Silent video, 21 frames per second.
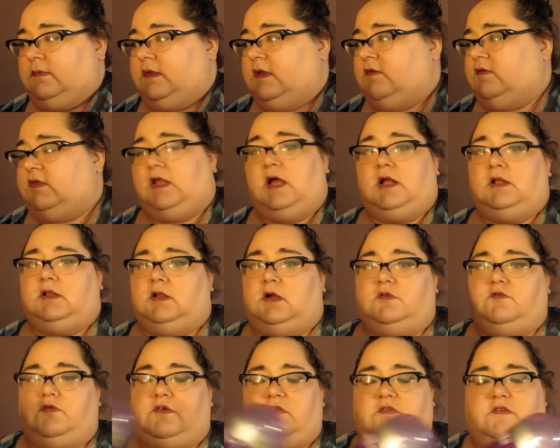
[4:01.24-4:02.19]
Or a lot of
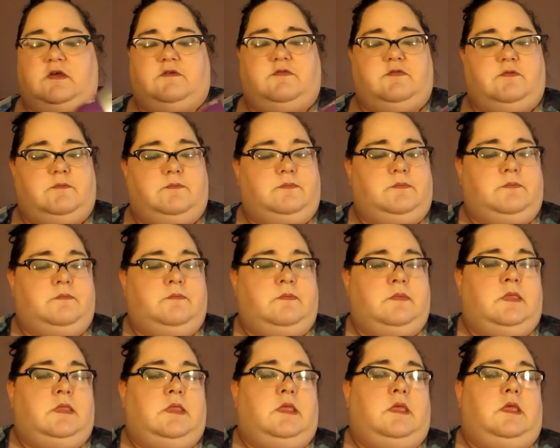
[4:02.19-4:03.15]
laundry stuff.
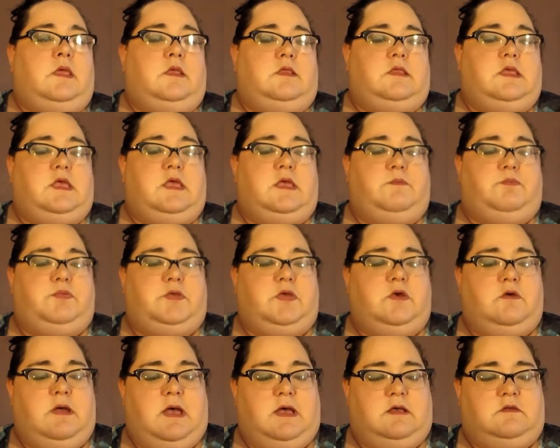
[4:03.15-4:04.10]
The
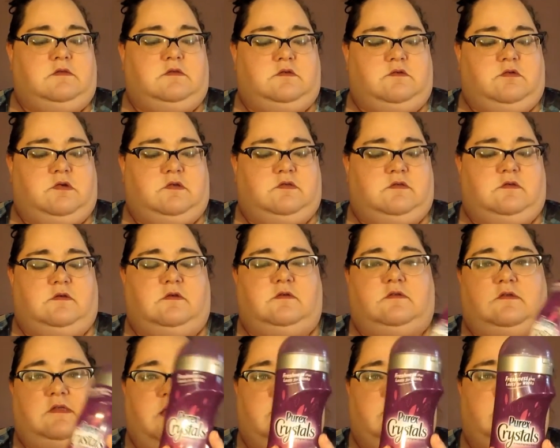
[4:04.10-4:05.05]
Purex
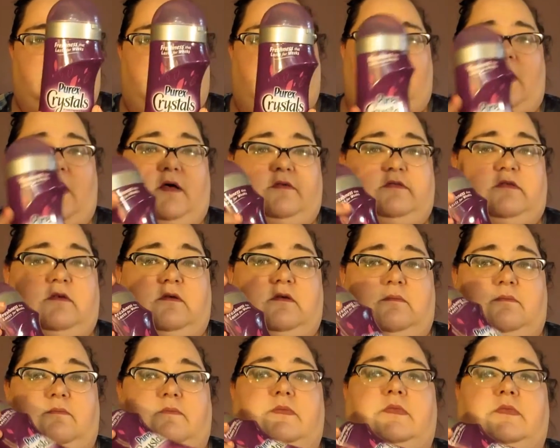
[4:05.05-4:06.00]
Crystals Lavender
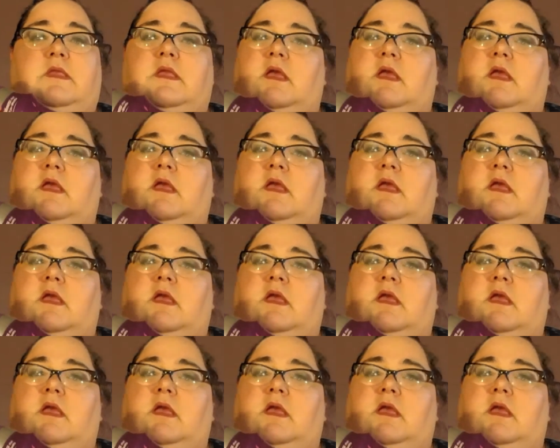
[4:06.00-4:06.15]
Blossom.